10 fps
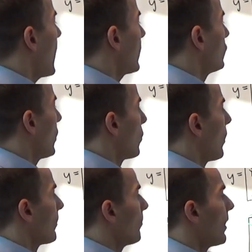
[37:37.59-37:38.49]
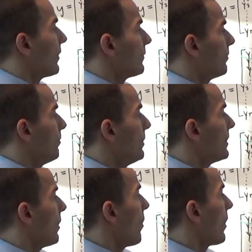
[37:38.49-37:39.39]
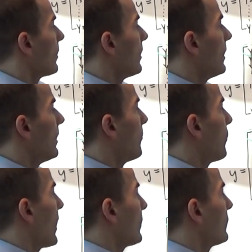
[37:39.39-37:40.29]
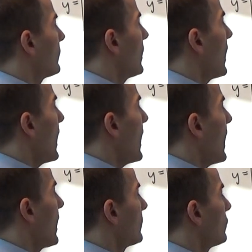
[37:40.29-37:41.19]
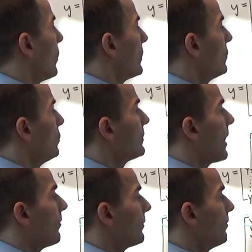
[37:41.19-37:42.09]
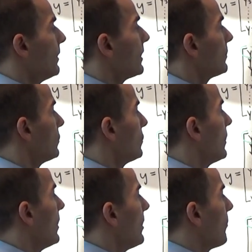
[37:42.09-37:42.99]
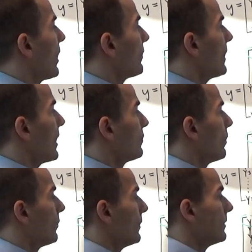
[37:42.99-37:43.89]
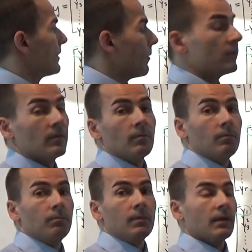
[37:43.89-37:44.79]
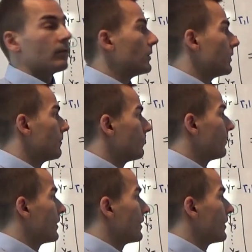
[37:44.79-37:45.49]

x11 plus beta 1 plus x12 times beta 2 plus x13 times beta 3.